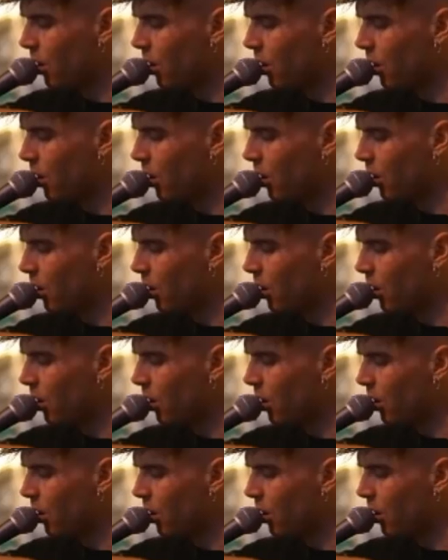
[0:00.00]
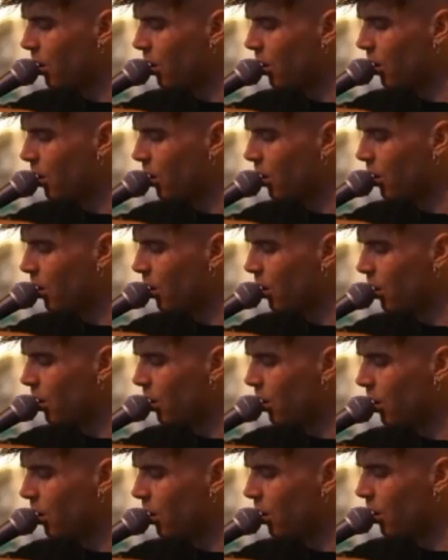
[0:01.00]

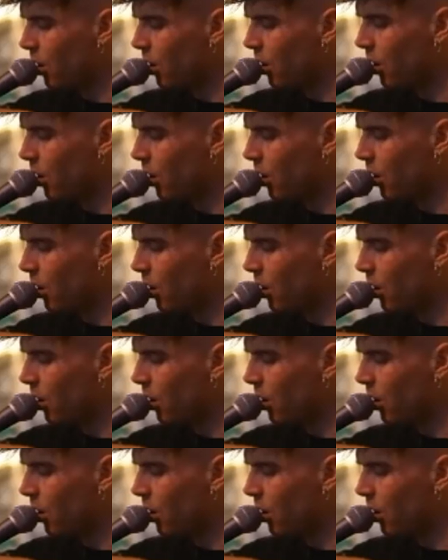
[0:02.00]
(silent)